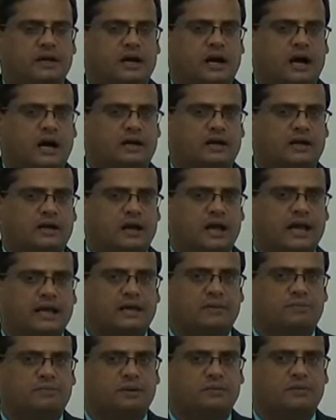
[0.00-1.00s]
Underlying
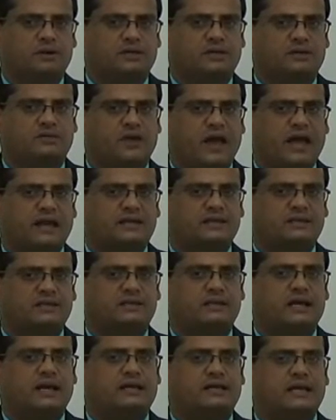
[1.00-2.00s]
implementation
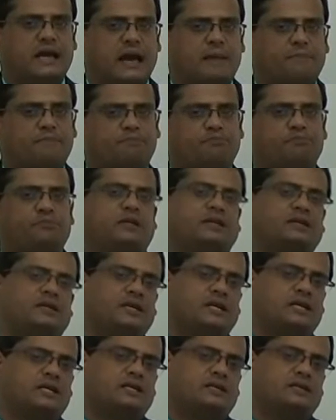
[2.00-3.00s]
varies, LDAP,
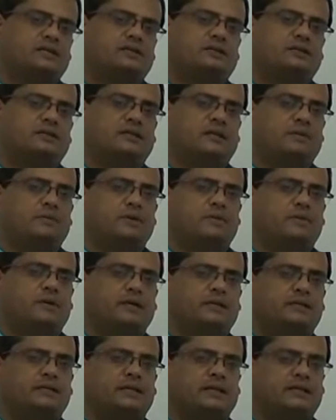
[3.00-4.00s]
DNS,
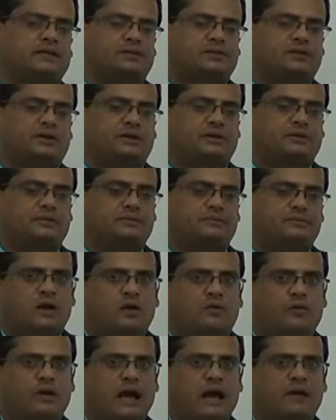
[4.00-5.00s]
DBMS, etc.
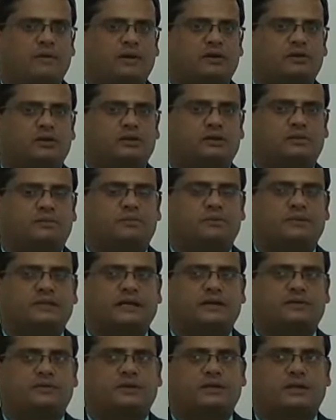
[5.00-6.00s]
We have another
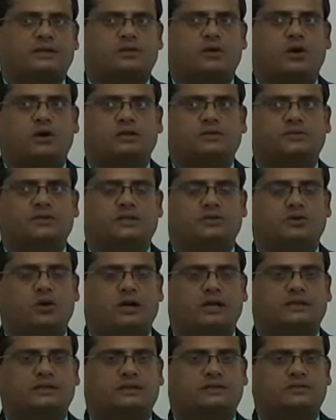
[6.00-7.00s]
set of the technology which is
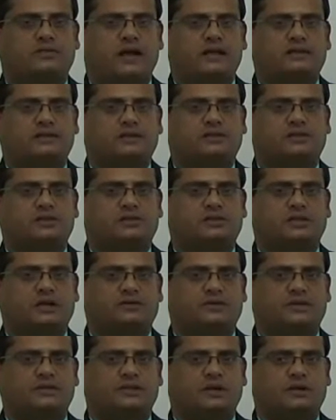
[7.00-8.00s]
called as a transaction
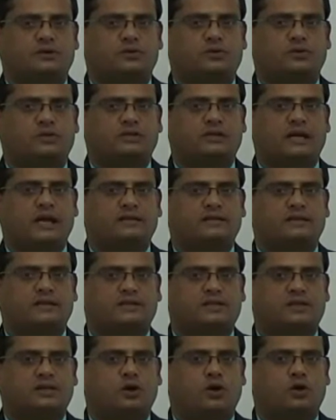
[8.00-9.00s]
service, controls
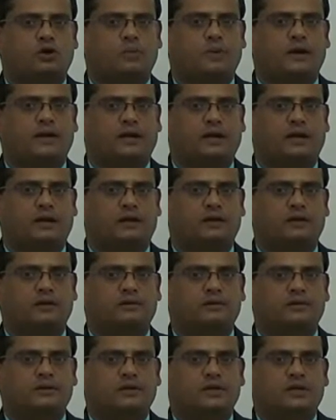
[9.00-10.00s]
transaction automatically.
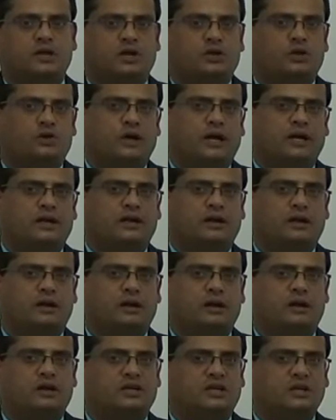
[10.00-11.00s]
You can
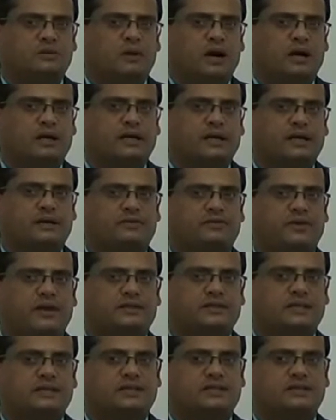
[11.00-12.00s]
demarcate
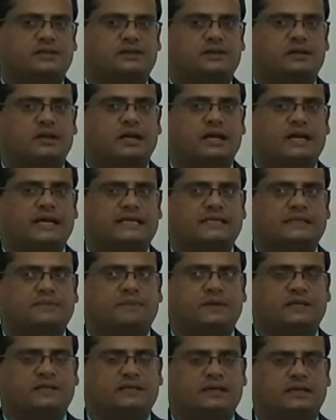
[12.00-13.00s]
transaction
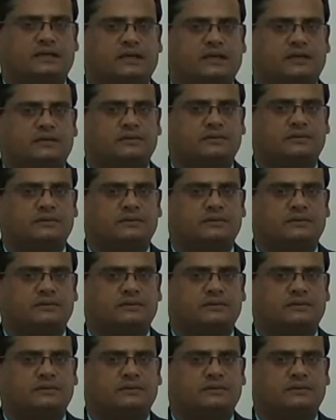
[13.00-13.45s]
explicitly,